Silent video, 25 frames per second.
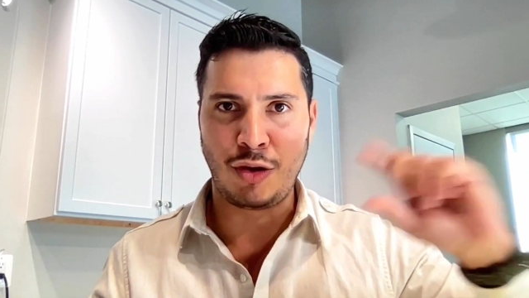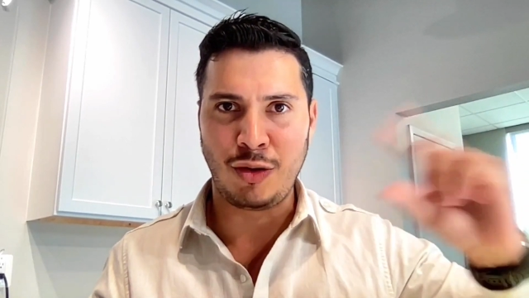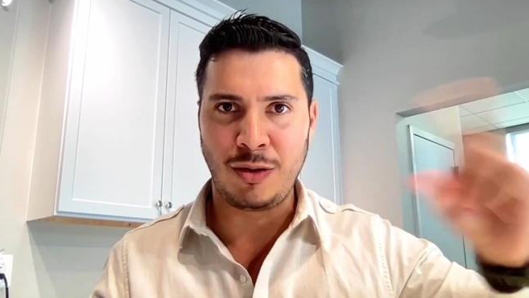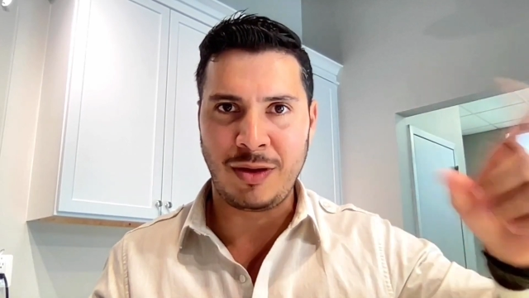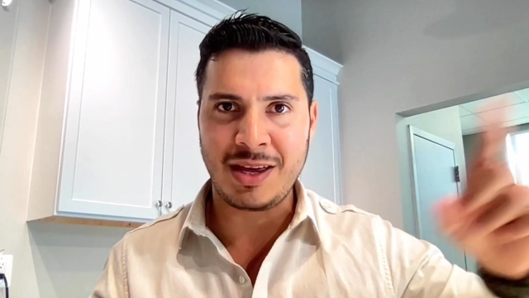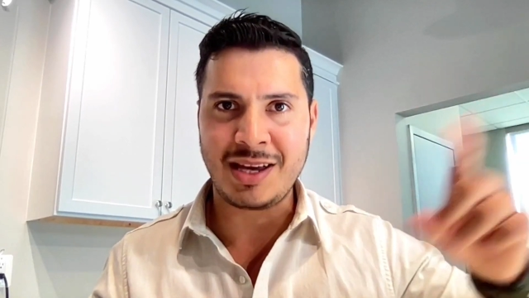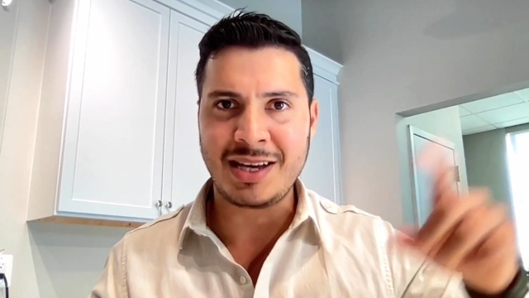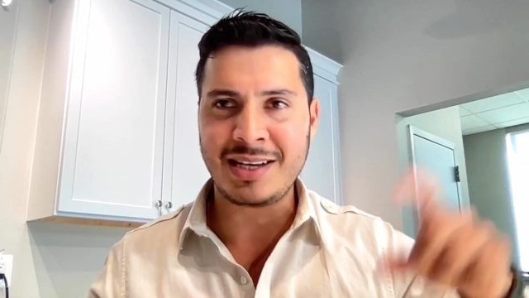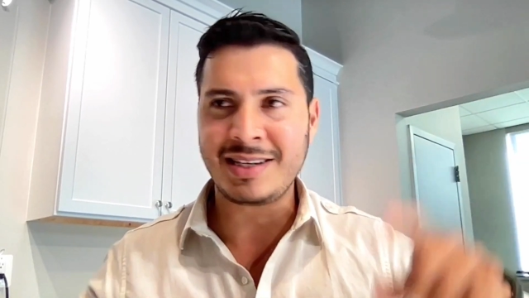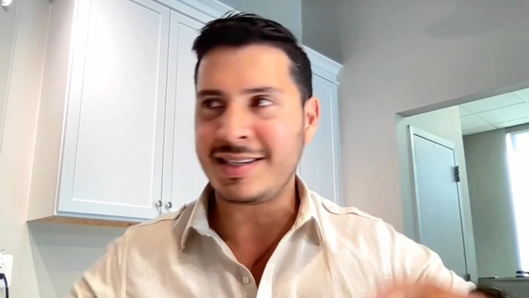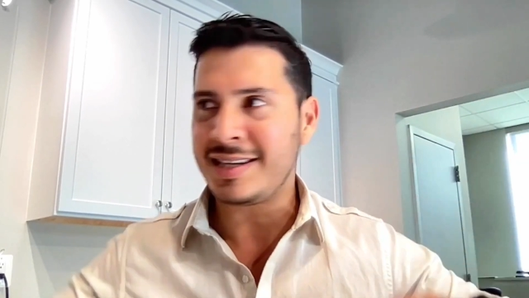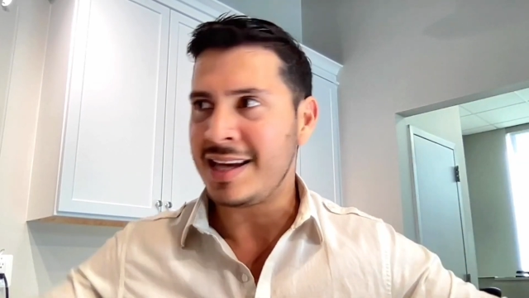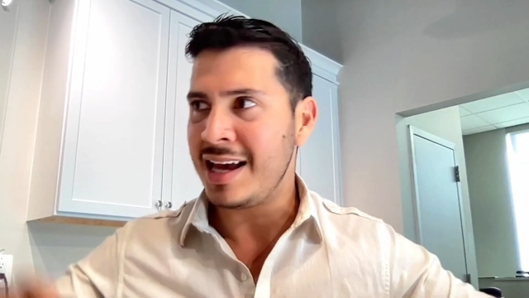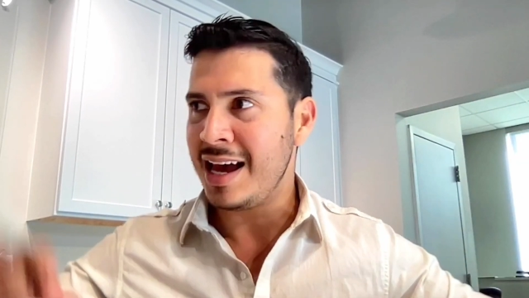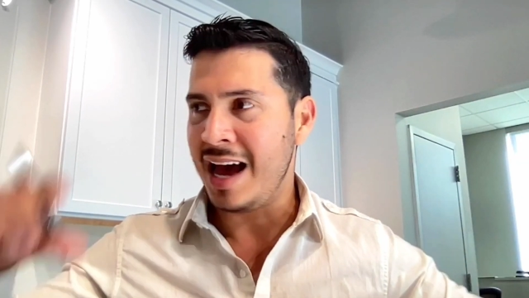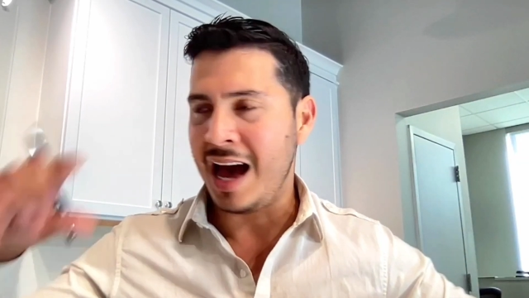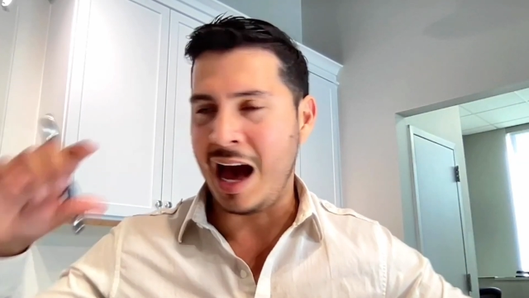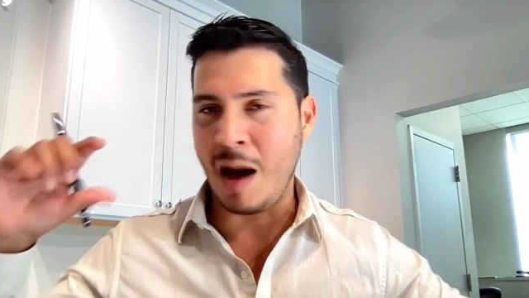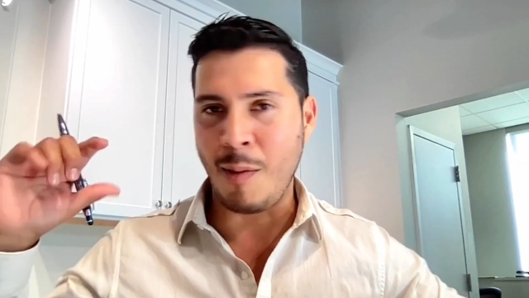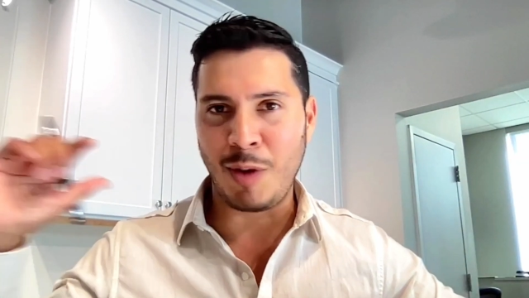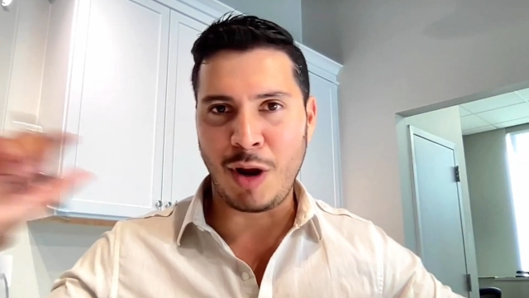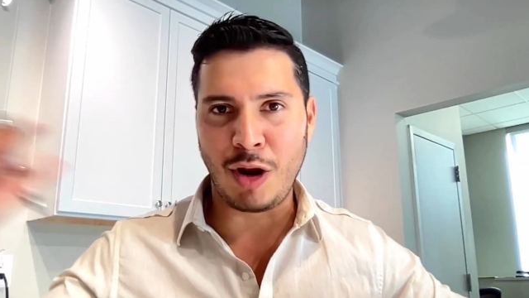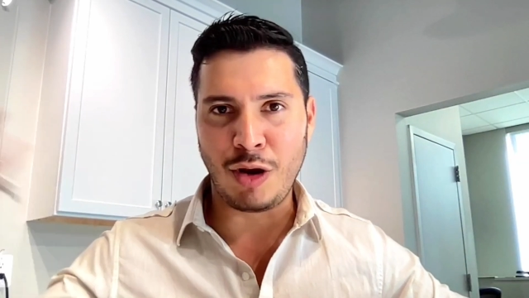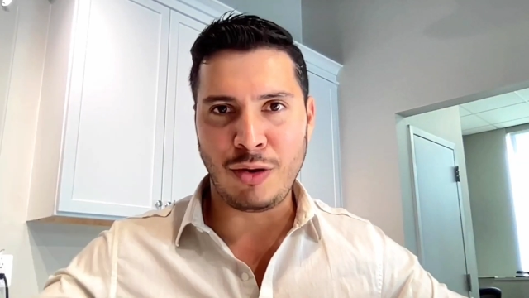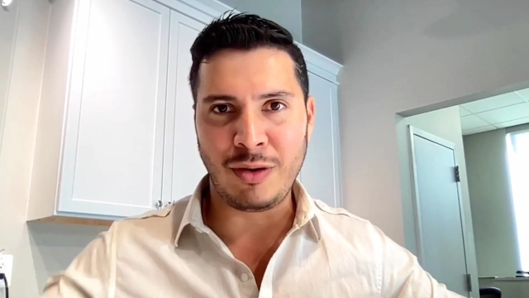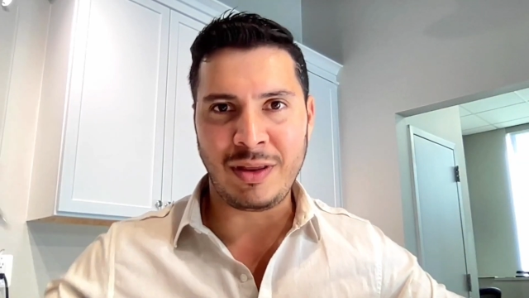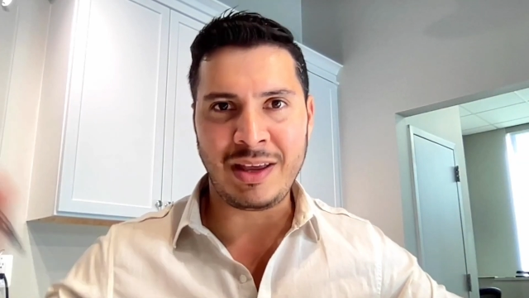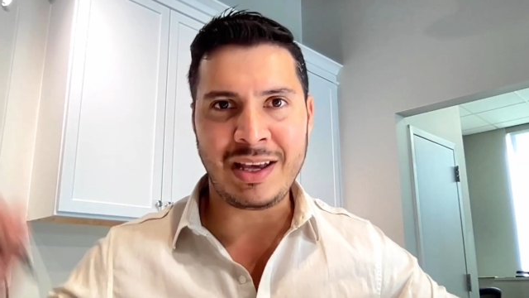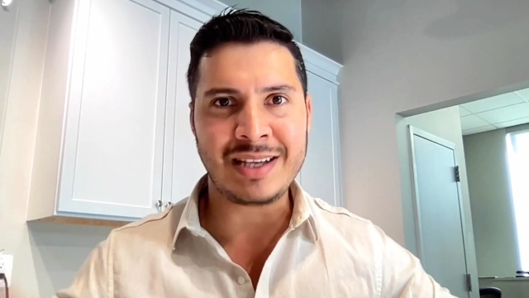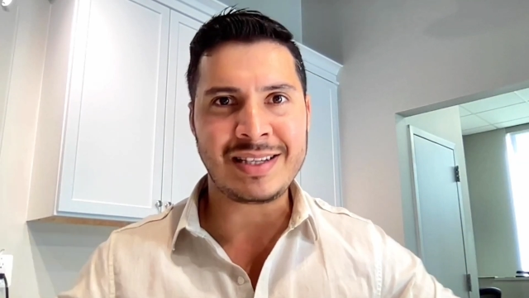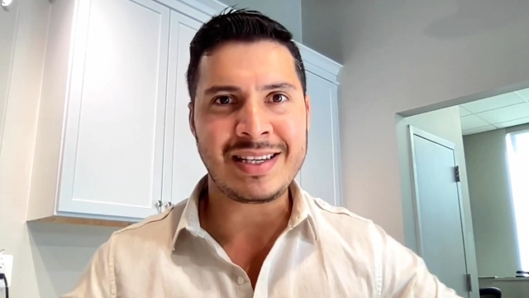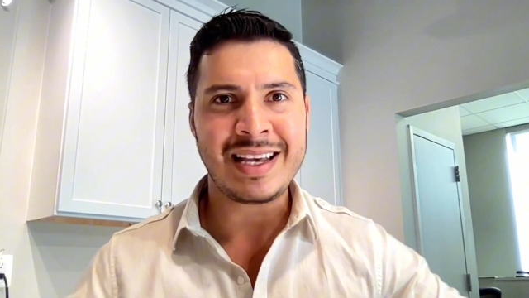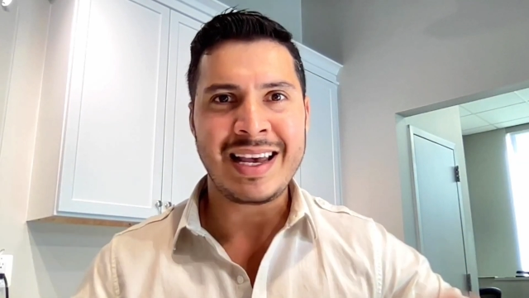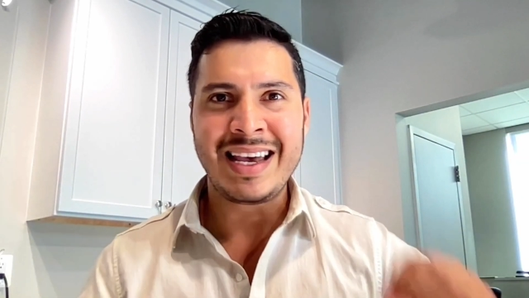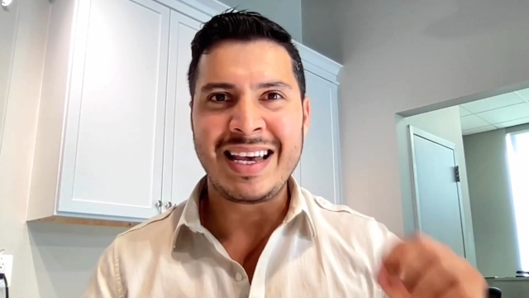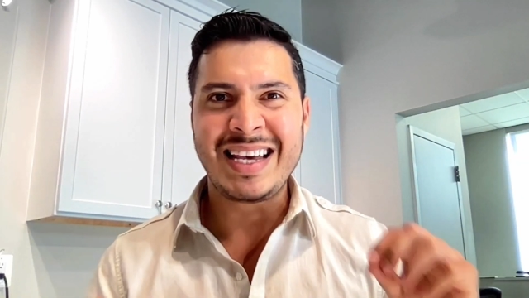do this, I'm going to do this.